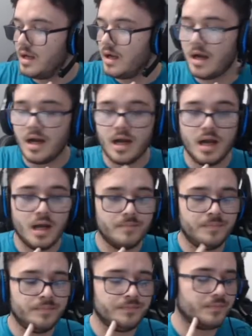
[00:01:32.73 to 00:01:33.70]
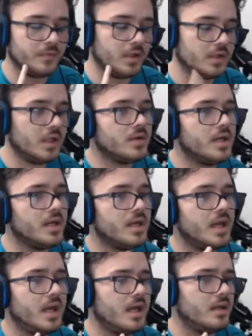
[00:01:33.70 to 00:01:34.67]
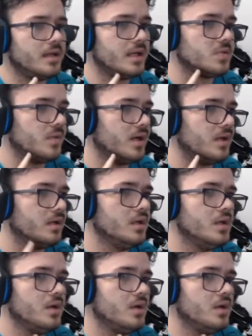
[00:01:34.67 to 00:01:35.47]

um, Glow King, and as well,